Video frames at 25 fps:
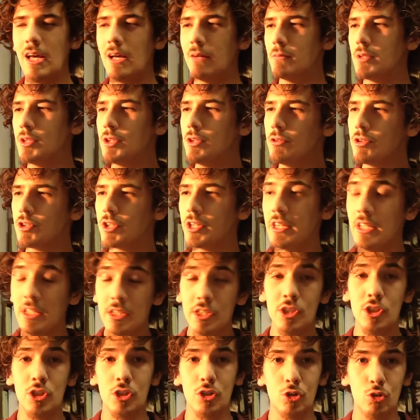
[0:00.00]
But seriously,
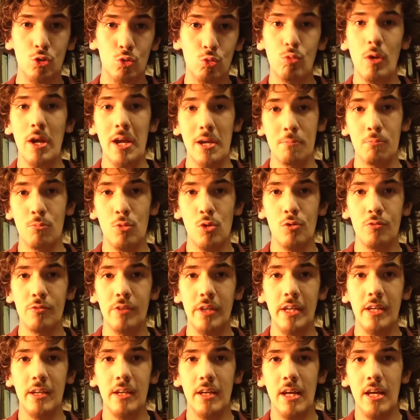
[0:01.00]
this is a great
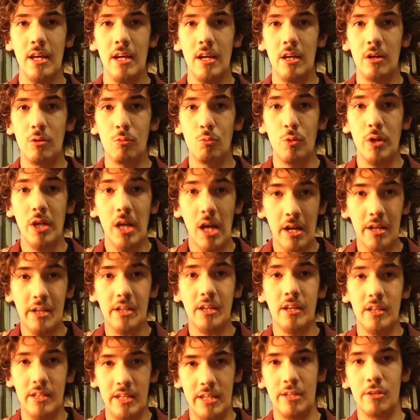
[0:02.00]
movie. We ought
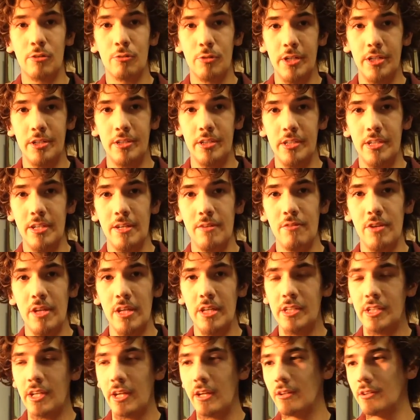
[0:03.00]
to increase the
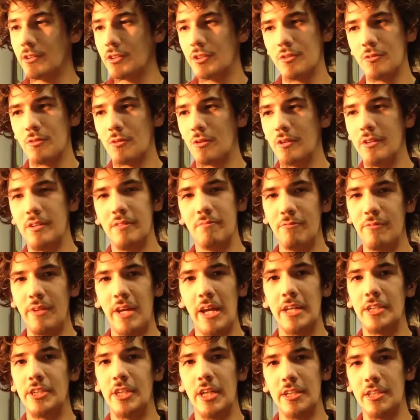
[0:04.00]
DVD sales, or
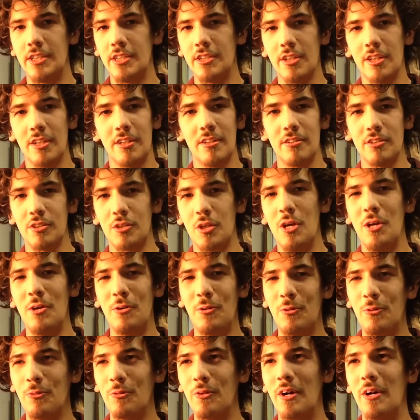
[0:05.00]
VHS sales,
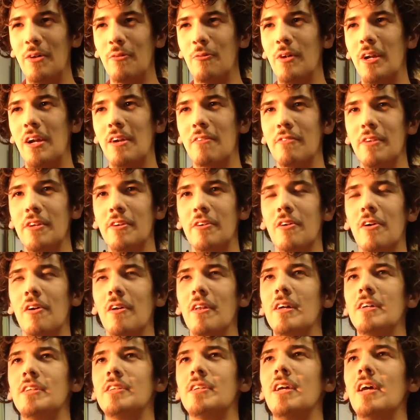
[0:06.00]
whatever you
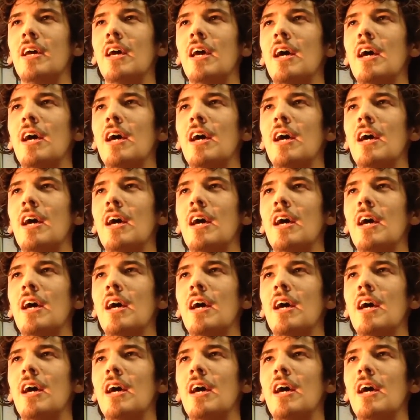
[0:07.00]
call it.